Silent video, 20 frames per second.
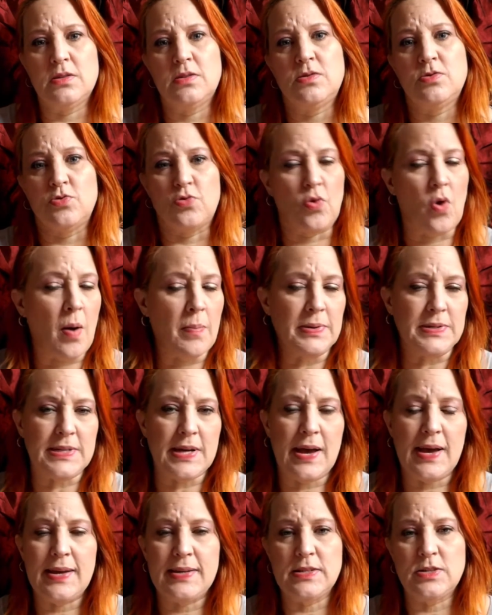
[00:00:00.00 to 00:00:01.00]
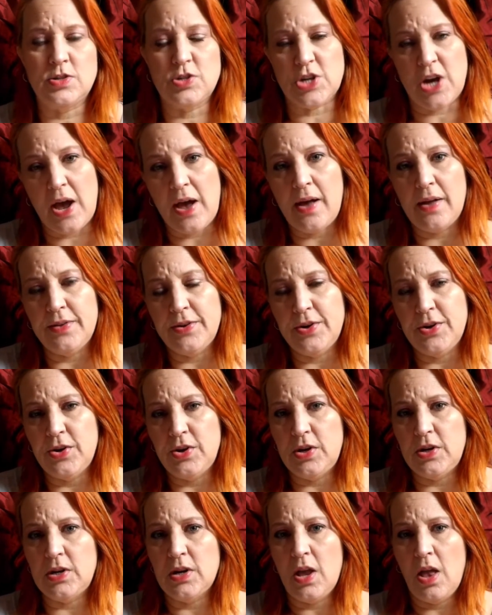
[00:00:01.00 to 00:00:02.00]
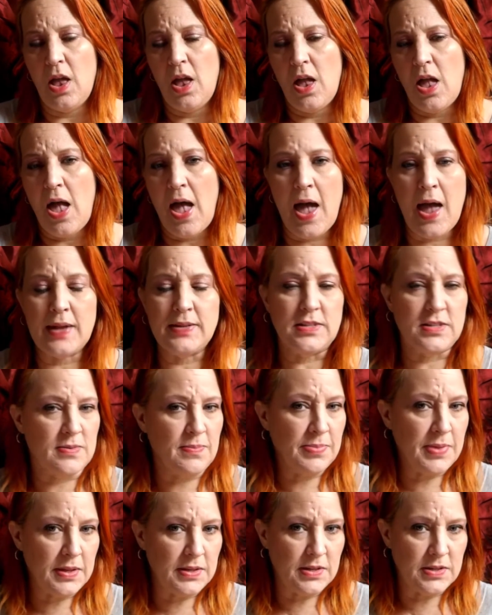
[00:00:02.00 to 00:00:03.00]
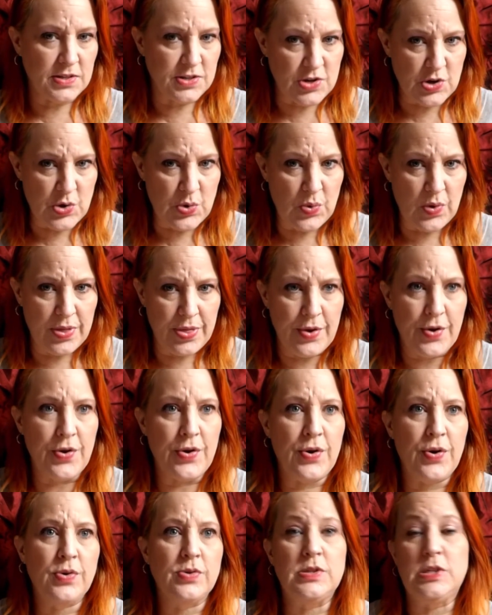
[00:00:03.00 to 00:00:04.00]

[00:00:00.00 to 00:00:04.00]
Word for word: traumatized childhood had something to do with her?